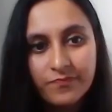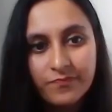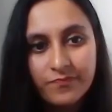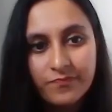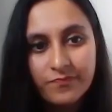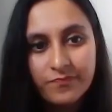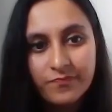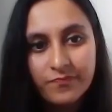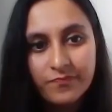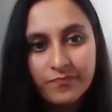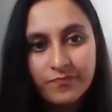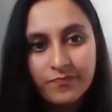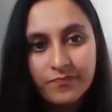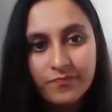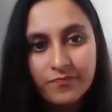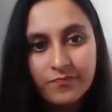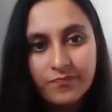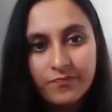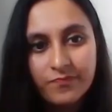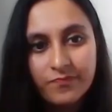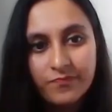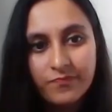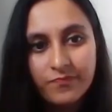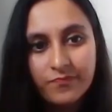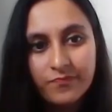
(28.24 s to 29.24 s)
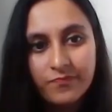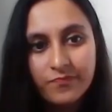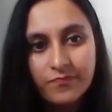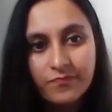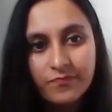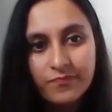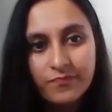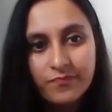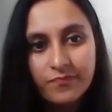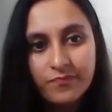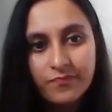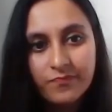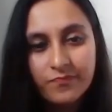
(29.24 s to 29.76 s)

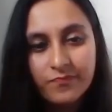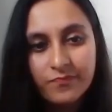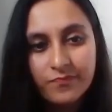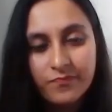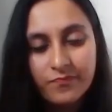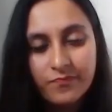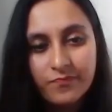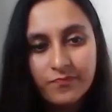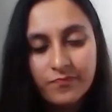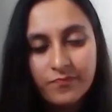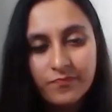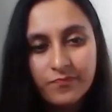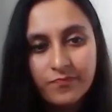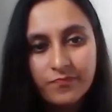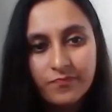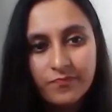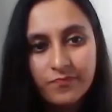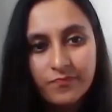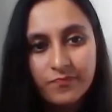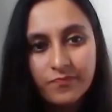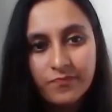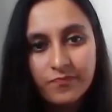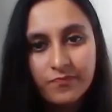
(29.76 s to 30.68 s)
The person shown says nothing.